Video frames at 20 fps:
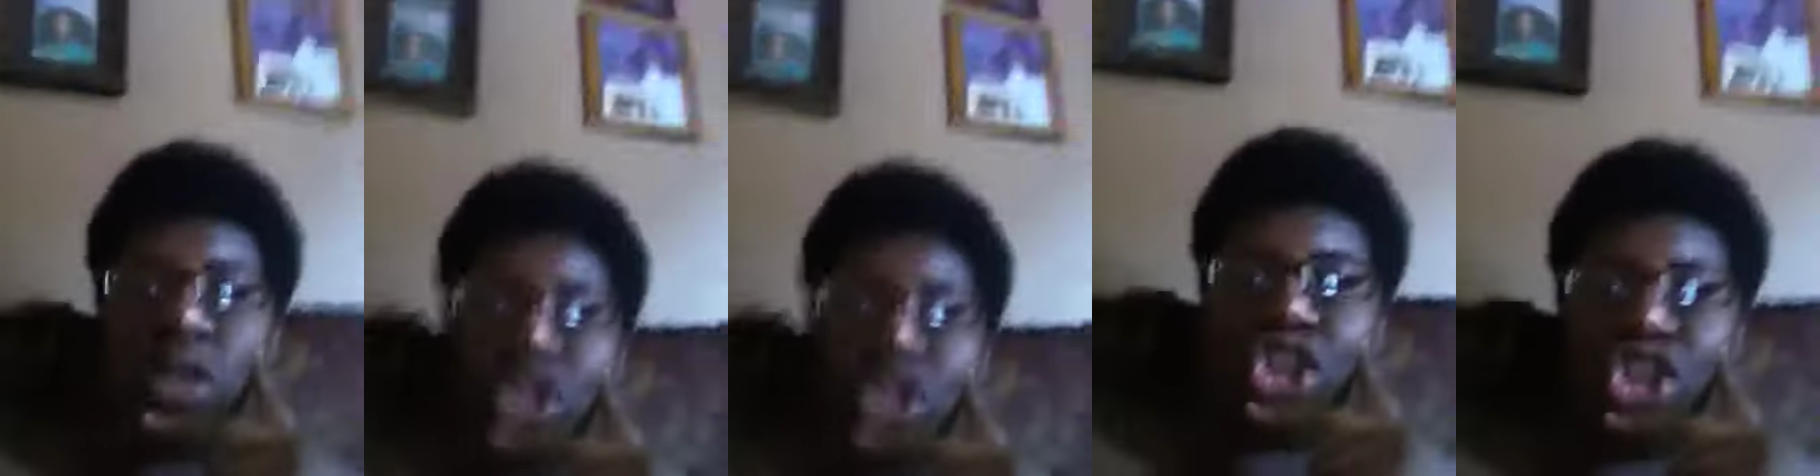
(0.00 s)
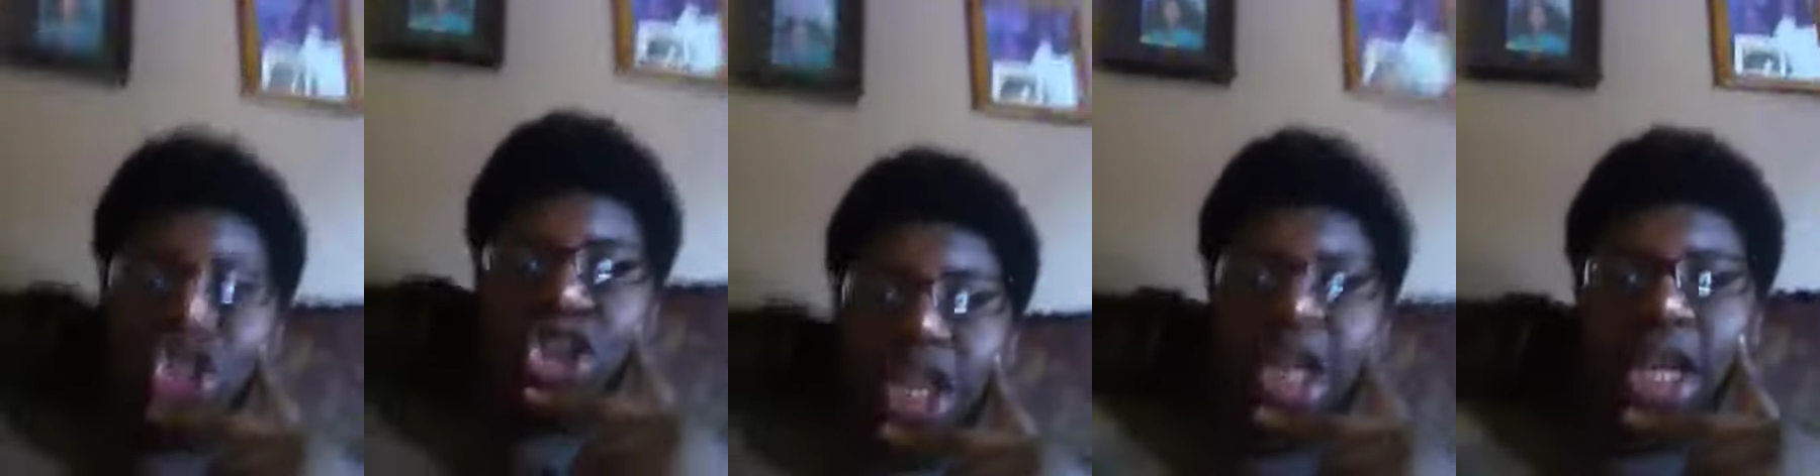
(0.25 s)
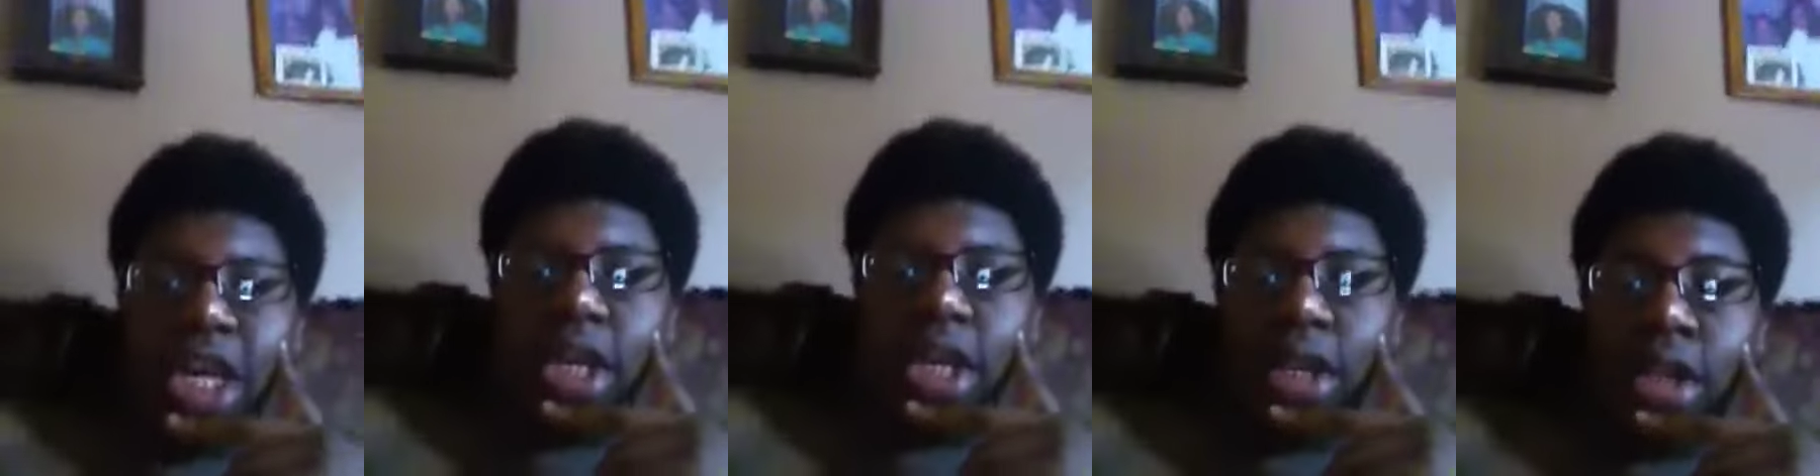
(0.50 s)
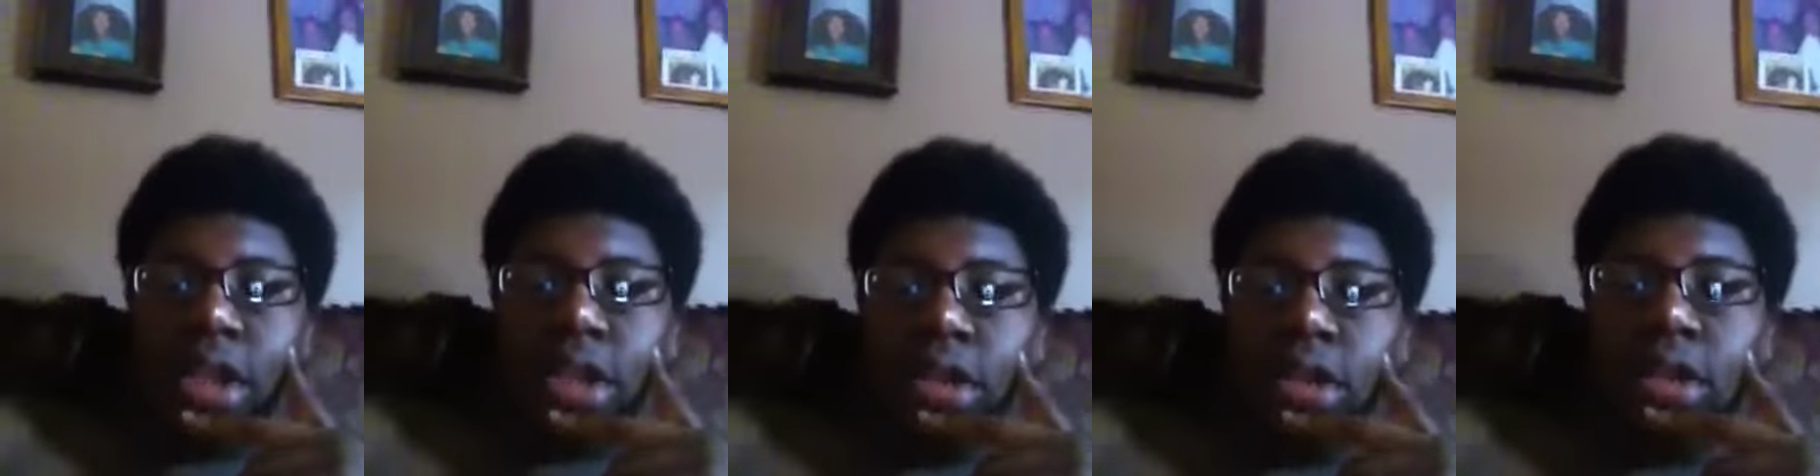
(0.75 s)
the
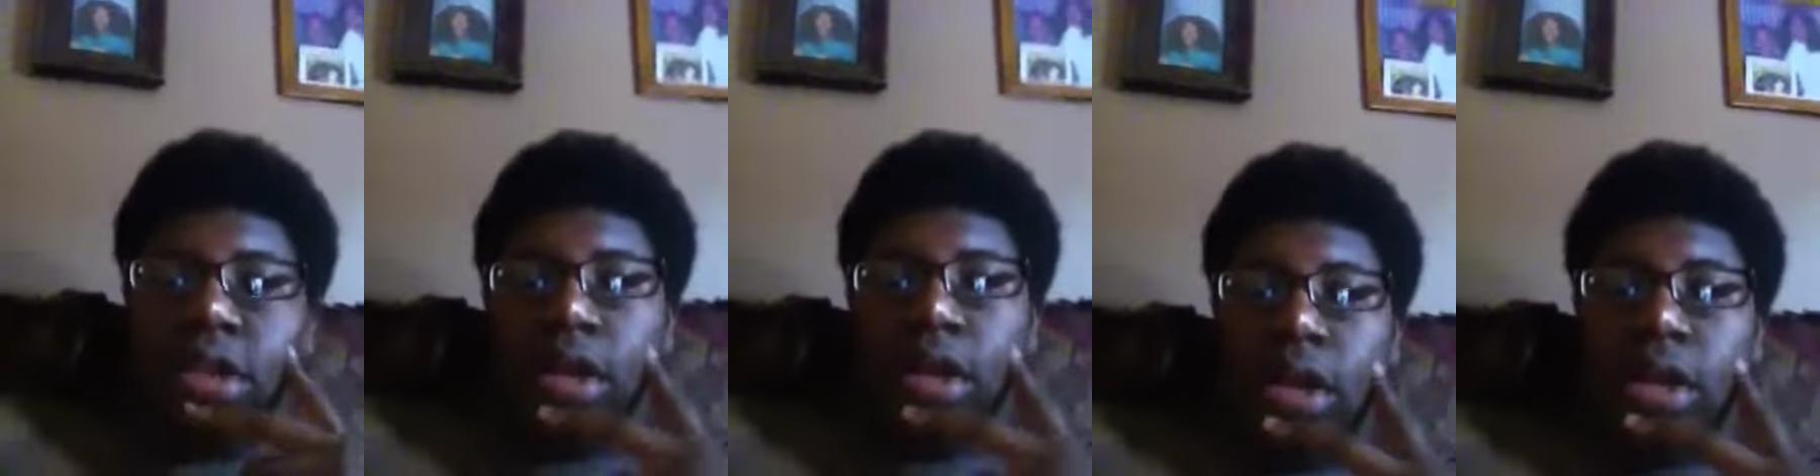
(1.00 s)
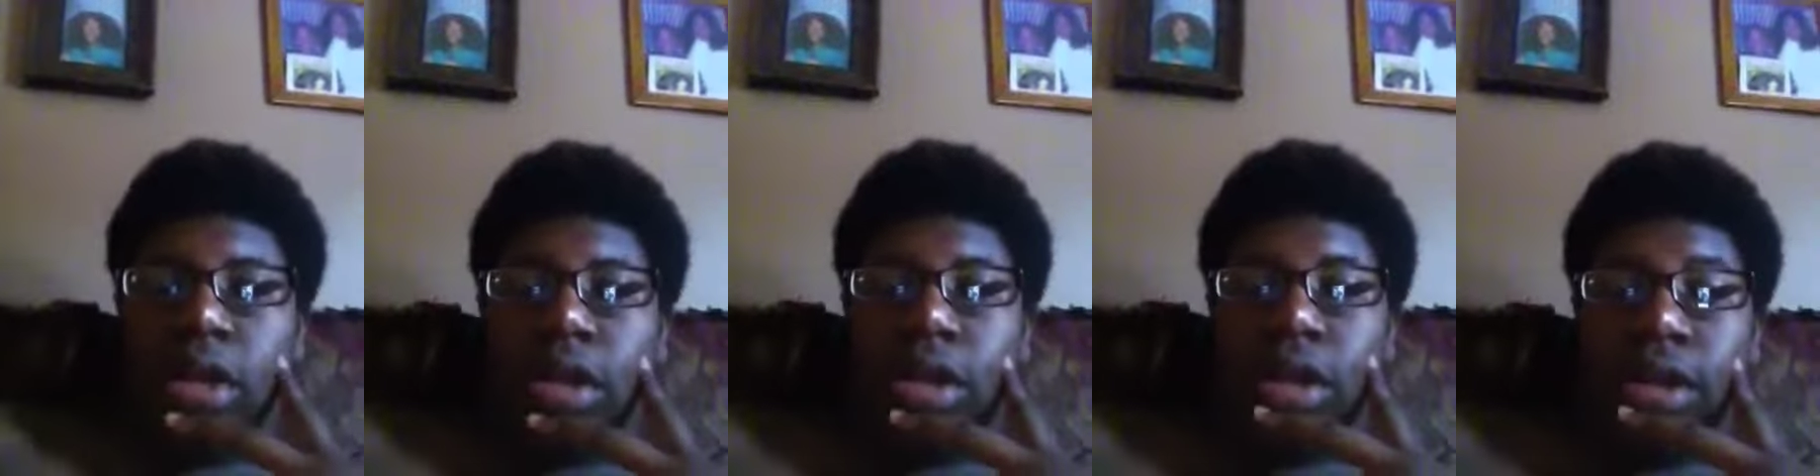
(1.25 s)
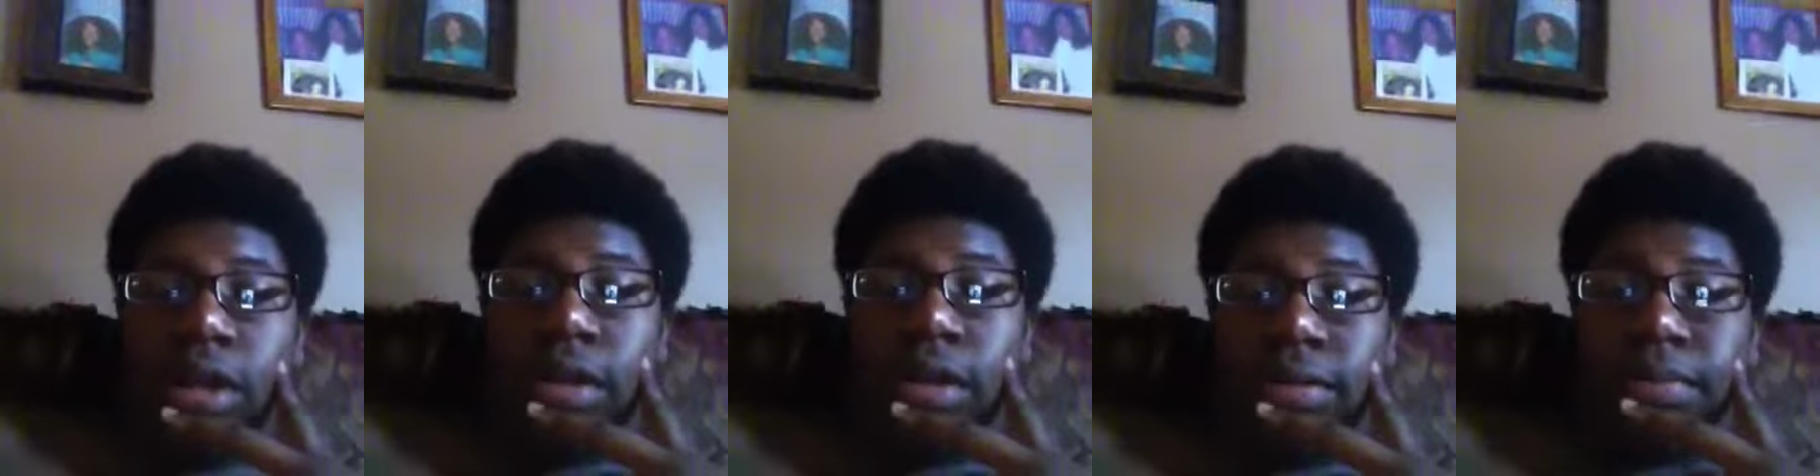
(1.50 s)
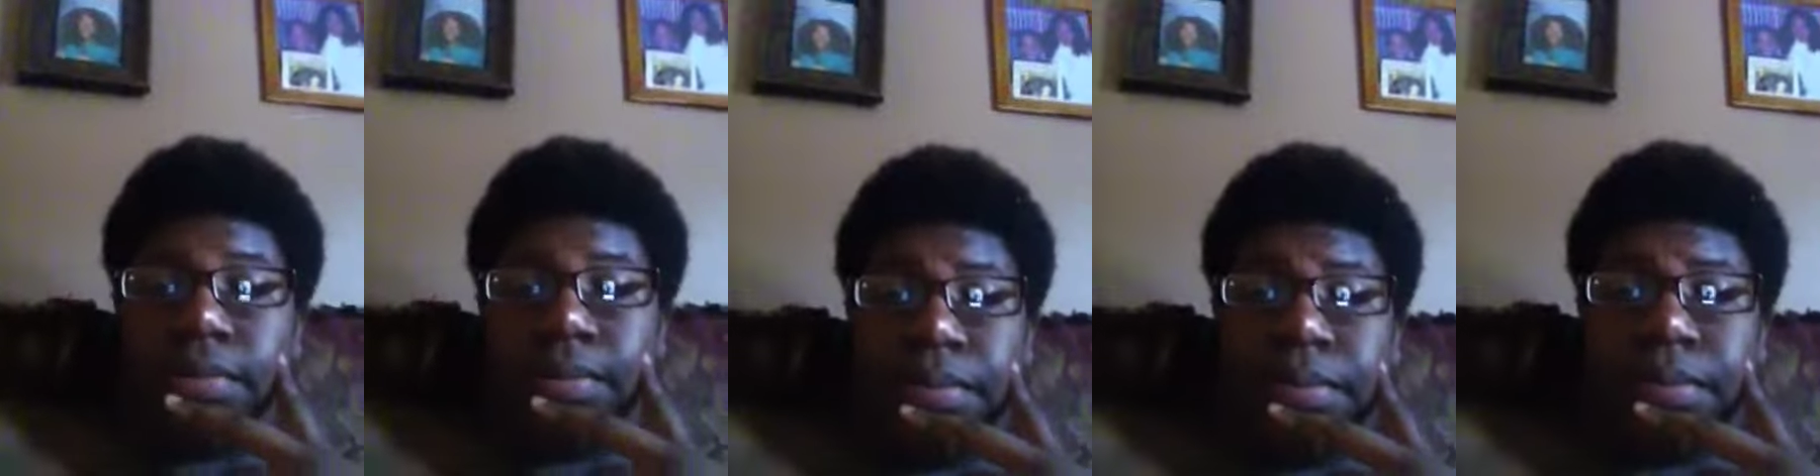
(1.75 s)
shaking,
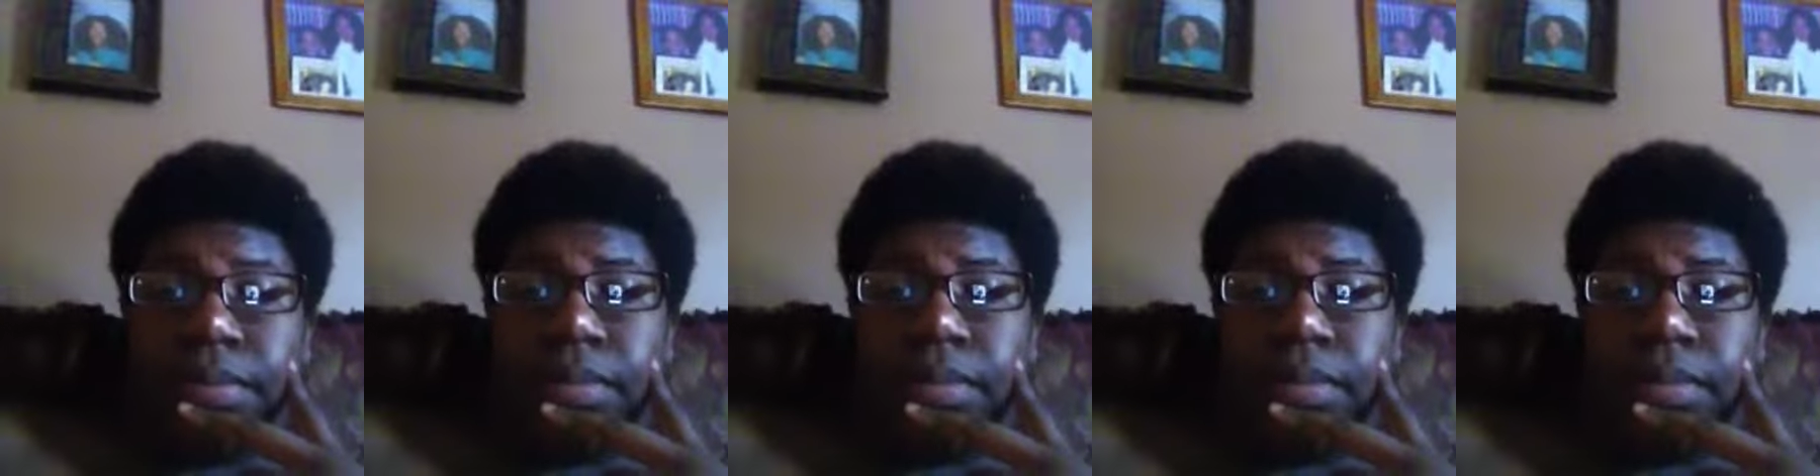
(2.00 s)
and